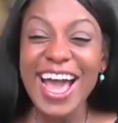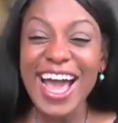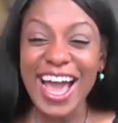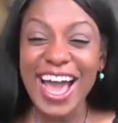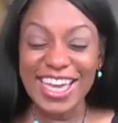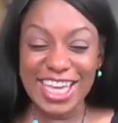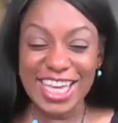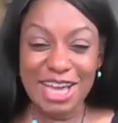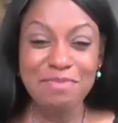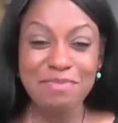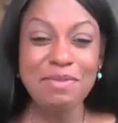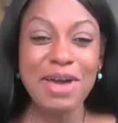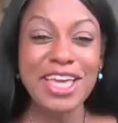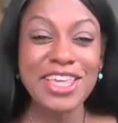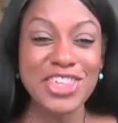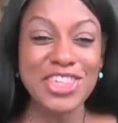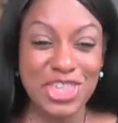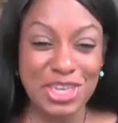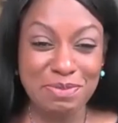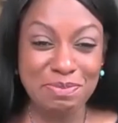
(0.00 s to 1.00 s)
I get my
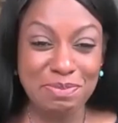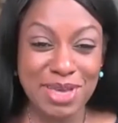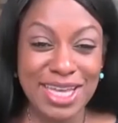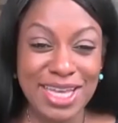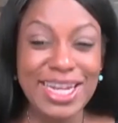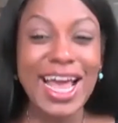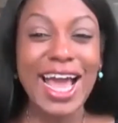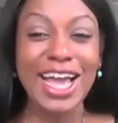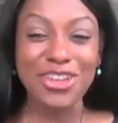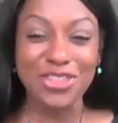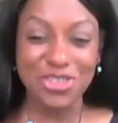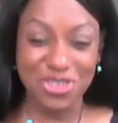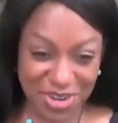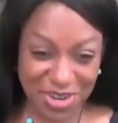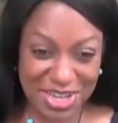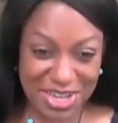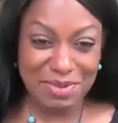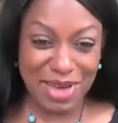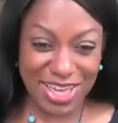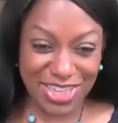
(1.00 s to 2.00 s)
shipment, I
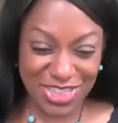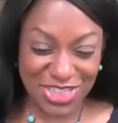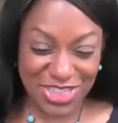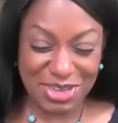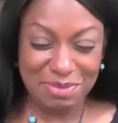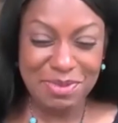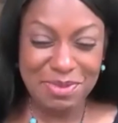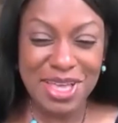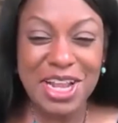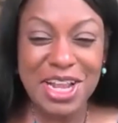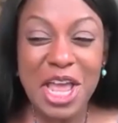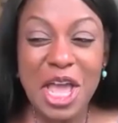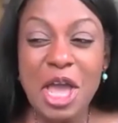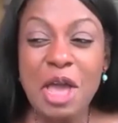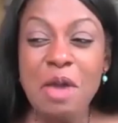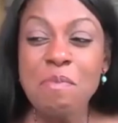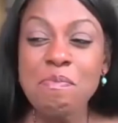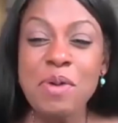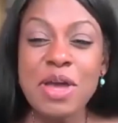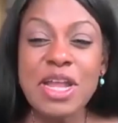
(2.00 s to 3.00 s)
drank my shipment.
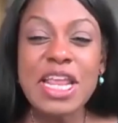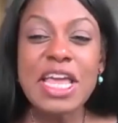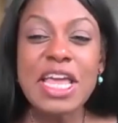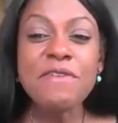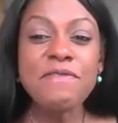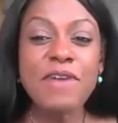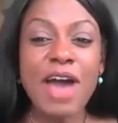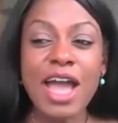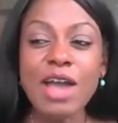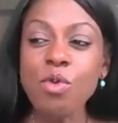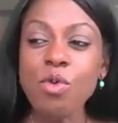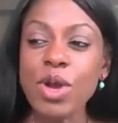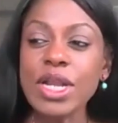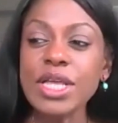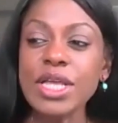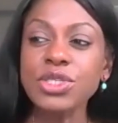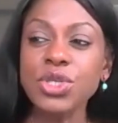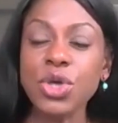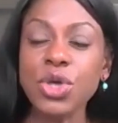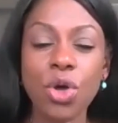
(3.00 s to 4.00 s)
But if I
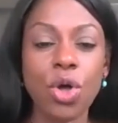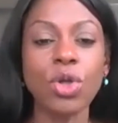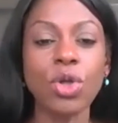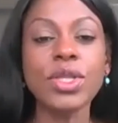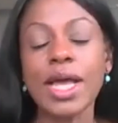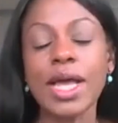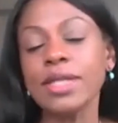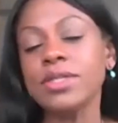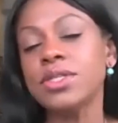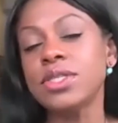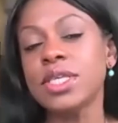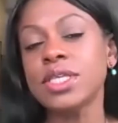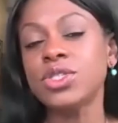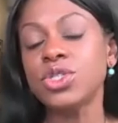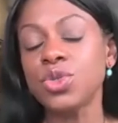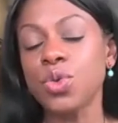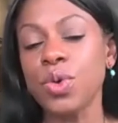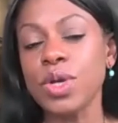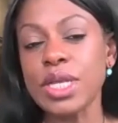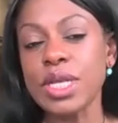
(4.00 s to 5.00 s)
wanted to hold on to this
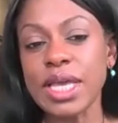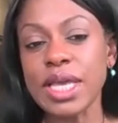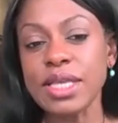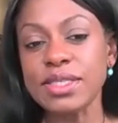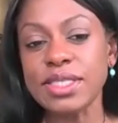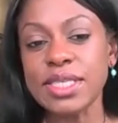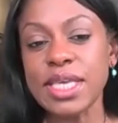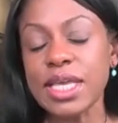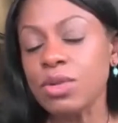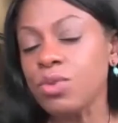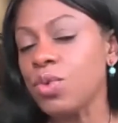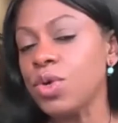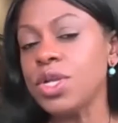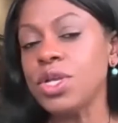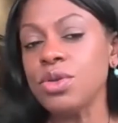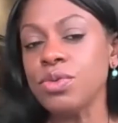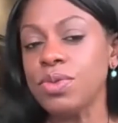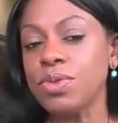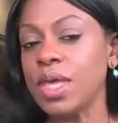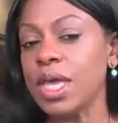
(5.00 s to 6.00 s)
2018, what do
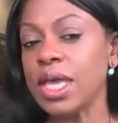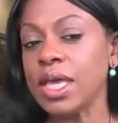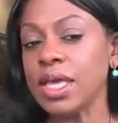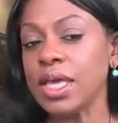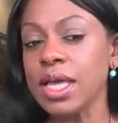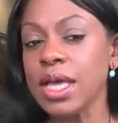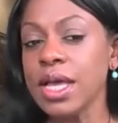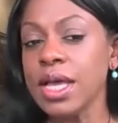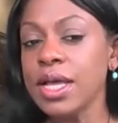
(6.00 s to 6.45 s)
you think?